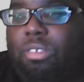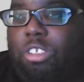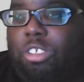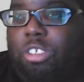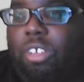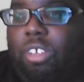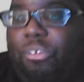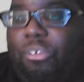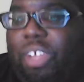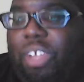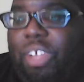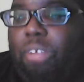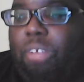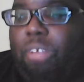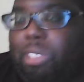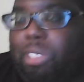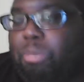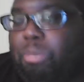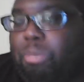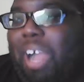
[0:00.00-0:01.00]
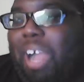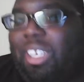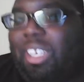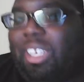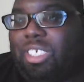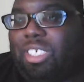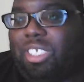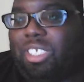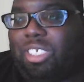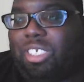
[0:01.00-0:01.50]
Develop his
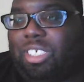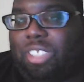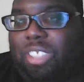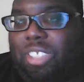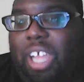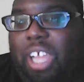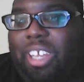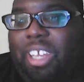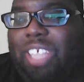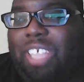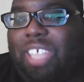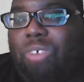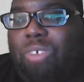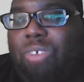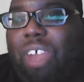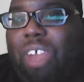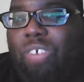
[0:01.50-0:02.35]
pocket senses. Like that's why